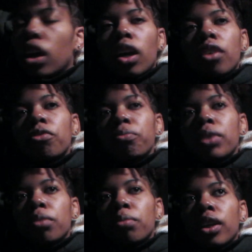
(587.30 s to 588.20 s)
of
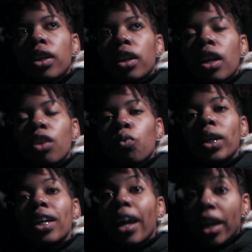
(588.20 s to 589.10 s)
me being in
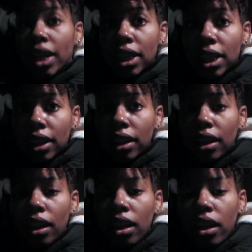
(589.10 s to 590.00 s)
week 8
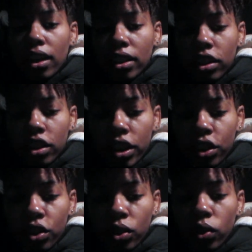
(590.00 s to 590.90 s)

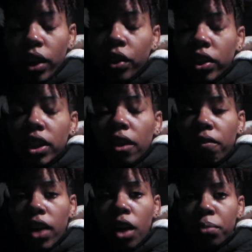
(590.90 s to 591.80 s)
esthetician school at
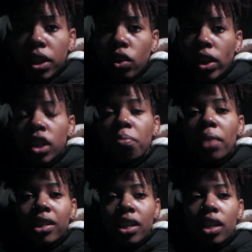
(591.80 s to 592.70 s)
Valmy. So I took
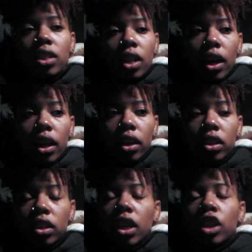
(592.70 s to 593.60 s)
my test today. This
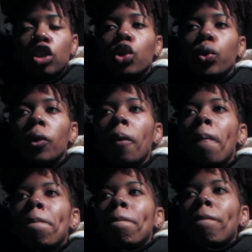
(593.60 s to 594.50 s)
is day 2.
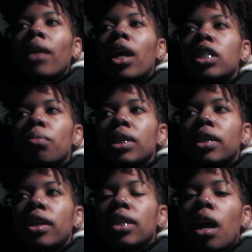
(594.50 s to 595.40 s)
I took my
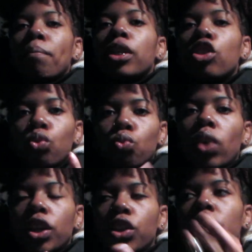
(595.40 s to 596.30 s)
test. I missed 2
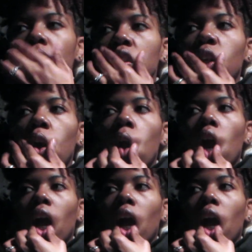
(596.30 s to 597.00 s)
questions, so I